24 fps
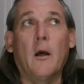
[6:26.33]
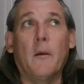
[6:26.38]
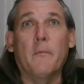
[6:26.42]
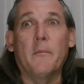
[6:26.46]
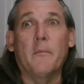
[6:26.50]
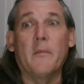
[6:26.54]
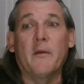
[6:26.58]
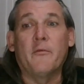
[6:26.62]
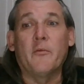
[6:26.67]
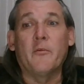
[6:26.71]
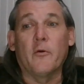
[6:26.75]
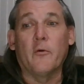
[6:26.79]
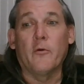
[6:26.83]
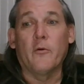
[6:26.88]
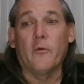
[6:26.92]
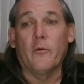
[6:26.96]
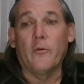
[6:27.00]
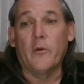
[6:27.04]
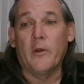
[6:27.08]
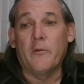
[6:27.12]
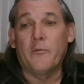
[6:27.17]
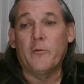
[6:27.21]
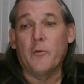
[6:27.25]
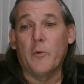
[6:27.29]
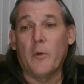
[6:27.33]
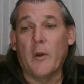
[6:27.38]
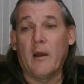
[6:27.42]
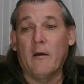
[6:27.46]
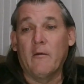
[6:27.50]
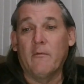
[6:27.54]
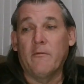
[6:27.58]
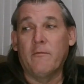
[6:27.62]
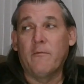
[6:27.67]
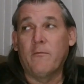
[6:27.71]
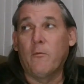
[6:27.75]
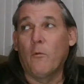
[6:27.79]
if you
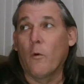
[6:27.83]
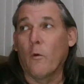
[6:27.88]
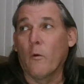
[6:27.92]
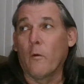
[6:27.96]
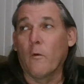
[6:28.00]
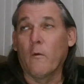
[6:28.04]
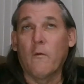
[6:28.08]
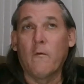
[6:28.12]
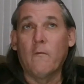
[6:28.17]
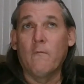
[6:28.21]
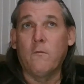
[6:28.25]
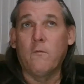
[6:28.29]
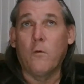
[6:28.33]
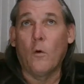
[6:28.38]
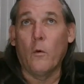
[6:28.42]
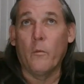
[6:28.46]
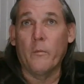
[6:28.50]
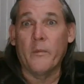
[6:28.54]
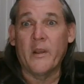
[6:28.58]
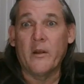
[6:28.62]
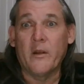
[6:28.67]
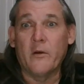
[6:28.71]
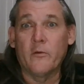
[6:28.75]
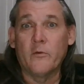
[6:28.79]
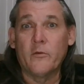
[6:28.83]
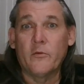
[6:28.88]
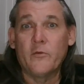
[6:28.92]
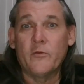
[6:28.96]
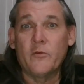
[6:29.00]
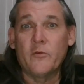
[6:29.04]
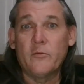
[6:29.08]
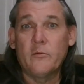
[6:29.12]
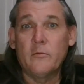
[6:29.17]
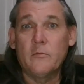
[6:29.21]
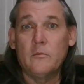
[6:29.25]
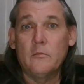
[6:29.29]
have 4
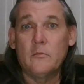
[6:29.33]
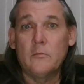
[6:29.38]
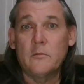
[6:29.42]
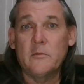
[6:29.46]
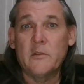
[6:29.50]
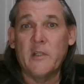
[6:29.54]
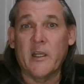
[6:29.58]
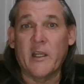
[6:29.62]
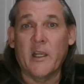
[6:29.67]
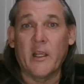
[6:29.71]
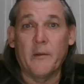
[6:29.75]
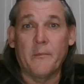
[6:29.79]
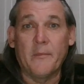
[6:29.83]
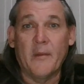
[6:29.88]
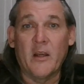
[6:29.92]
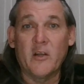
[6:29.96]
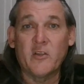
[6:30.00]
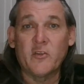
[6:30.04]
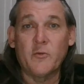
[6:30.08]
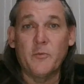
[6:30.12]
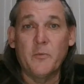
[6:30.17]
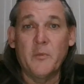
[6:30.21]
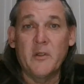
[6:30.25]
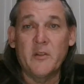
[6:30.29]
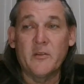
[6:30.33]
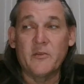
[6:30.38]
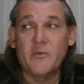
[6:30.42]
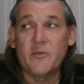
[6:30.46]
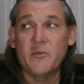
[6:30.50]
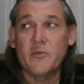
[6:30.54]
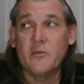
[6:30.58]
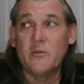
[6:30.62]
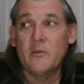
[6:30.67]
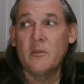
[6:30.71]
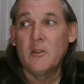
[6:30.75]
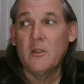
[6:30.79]
voltmeters taking
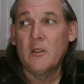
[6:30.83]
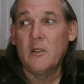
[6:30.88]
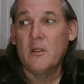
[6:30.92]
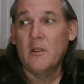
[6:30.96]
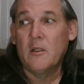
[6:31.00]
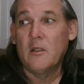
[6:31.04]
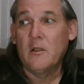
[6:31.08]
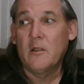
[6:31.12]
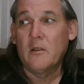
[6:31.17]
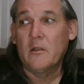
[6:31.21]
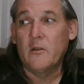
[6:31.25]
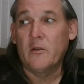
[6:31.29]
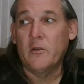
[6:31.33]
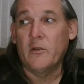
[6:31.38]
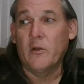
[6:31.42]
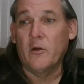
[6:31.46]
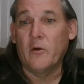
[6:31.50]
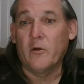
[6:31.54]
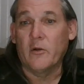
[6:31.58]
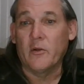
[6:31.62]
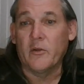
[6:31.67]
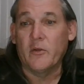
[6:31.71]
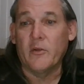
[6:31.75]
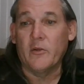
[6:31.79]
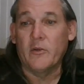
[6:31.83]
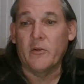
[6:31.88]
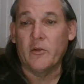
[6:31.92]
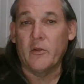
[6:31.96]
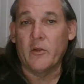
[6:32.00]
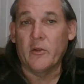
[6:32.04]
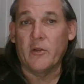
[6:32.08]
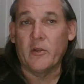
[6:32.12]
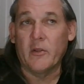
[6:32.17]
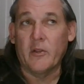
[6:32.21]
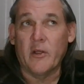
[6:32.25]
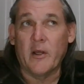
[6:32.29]
measurements, and
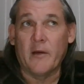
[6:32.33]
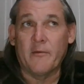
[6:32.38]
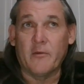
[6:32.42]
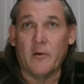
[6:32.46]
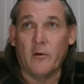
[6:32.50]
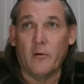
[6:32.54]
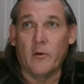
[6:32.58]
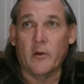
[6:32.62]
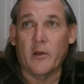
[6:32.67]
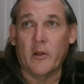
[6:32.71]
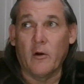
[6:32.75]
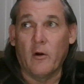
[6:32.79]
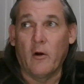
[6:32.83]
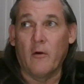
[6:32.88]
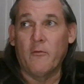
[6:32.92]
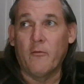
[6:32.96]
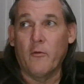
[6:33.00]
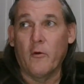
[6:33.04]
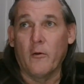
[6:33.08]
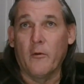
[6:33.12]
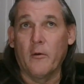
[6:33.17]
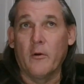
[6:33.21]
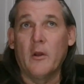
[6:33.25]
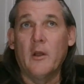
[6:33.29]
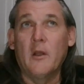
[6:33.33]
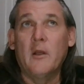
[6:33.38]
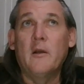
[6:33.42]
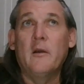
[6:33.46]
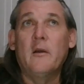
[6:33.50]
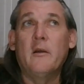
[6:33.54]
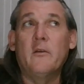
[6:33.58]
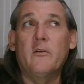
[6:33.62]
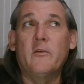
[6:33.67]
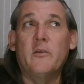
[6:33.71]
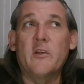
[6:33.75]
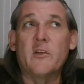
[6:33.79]
you have to look at all 4.
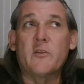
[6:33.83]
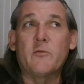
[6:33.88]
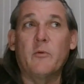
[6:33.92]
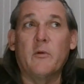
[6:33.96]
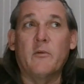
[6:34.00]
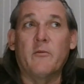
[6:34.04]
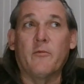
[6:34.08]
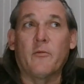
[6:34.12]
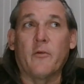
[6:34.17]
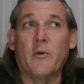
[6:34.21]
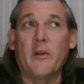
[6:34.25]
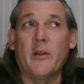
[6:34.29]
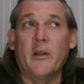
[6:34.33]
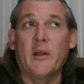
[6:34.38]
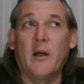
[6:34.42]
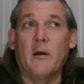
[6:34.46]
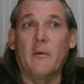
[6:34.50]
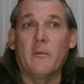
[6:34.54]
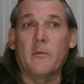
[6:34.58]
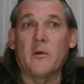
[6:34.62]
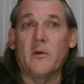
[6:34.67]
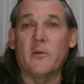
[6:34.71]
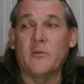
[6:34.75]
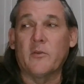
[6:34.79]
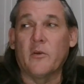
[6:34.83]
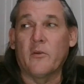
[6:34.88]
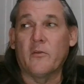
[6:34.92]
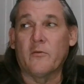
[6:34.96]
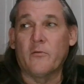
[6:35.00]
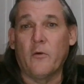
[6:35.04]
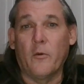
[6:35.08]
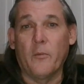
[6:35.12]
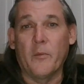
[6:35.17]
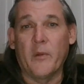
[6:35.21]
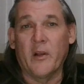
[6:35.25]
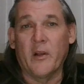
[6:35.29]
This would free up because those
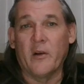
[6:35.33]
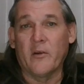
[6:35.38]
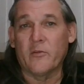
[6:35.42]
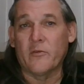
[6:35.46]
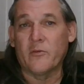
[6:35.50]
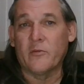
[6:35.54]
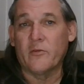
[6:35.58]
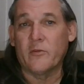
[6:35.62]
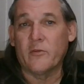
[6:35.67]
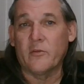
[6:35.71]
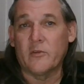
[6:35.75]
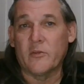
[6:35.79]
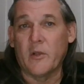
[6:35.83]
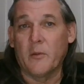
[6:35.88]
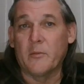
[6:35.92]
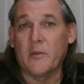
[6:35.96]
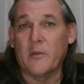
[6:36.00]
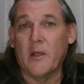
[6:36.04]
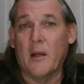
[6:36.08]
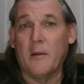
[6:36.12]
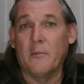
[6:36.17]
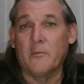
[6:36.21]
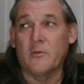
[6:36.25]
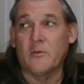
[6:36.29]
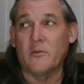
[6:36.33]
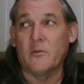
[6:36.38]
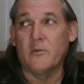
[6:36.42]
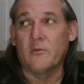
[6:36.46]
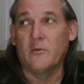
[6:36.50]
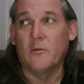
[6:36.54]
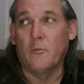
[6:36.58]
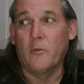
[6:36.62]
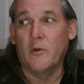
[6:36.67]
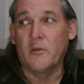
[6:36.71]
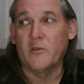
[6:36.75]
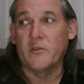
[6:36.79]
voltmeters, sometimes
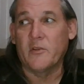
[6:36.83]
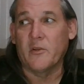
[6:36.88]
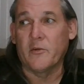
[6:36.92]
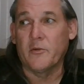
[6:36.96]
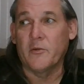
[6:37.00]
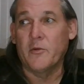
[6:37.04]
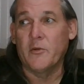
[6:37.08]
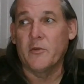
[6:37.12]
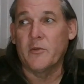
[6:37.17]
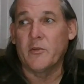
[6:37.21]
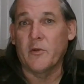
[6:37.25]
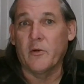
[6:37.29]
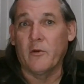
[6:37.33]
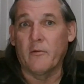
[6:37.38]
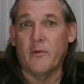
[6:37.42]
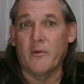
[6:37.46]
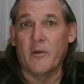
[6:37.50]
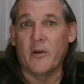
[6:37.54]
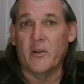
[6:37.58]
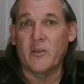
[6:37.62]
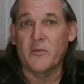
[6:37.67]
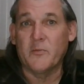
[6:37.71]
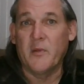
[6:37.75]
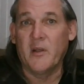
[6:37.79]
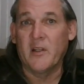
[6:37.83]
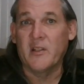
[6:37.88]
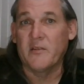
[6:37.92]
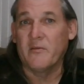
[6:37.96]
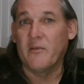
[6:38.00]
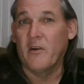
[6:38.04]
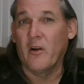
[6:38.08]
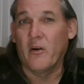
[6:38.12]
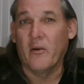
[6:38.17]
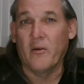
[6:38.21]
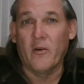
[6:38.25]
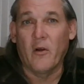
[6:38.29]
the ones they're using are very expensive,
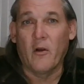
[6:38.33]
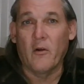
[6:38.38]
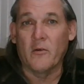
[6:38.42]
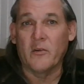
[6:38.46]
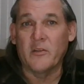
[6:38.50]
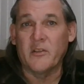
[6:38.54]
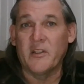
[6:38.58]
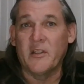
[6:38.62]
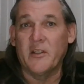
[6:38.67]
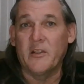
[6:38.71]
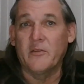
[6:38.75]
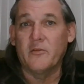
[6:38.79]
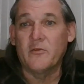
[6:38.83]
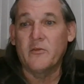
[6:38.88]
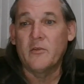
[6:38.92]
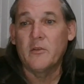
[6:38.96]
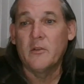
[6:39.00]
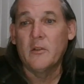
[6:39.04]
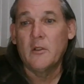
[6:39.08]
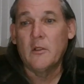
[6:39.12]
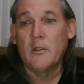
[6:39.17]
$100 each.